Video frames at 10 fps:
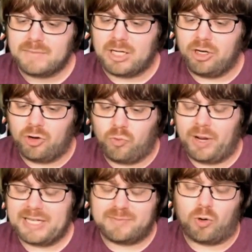
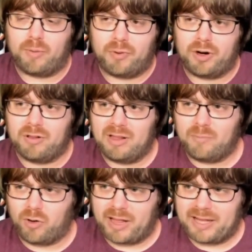wings more brittle
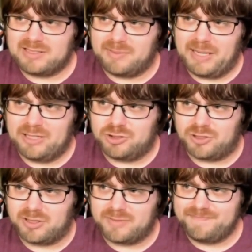and more likely to be
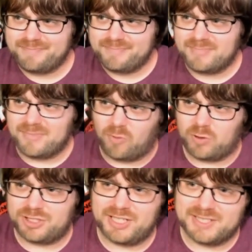injured,
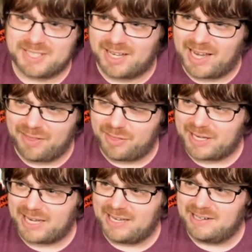which is, I
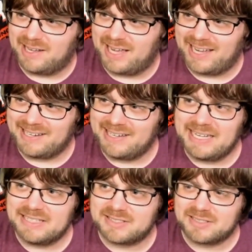think, a
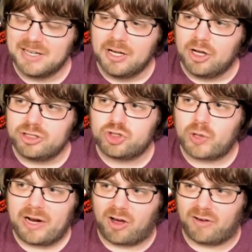neat
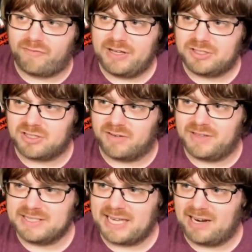trade-off feature of
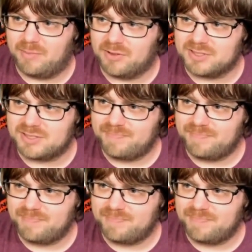these animals.